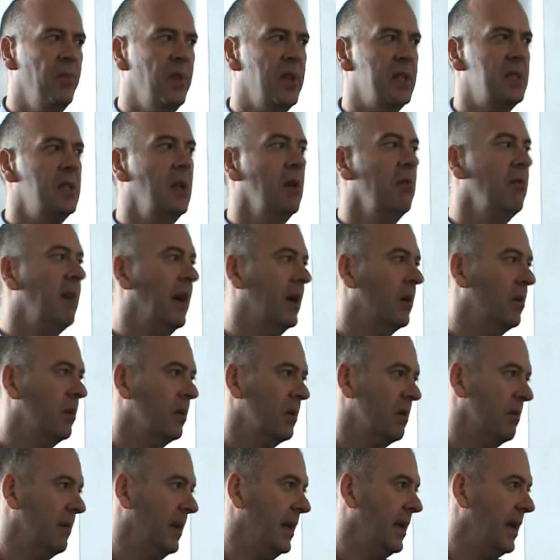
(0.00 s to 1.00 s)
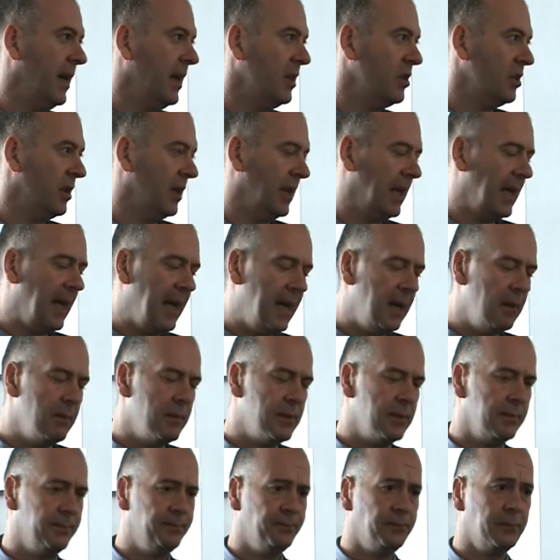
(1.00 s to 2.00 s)
There's no record of mediation
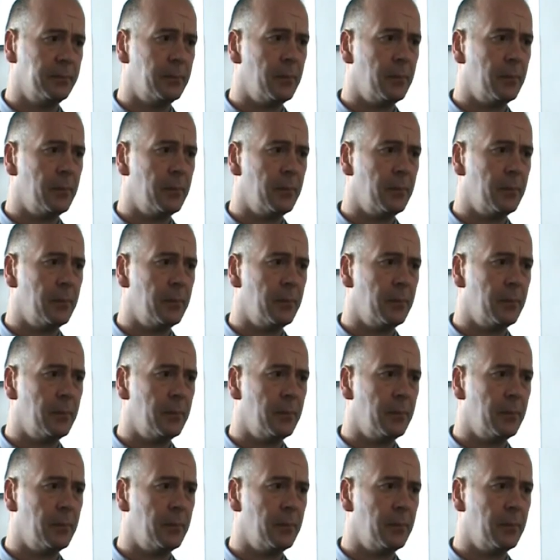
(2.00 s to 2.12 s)
kept,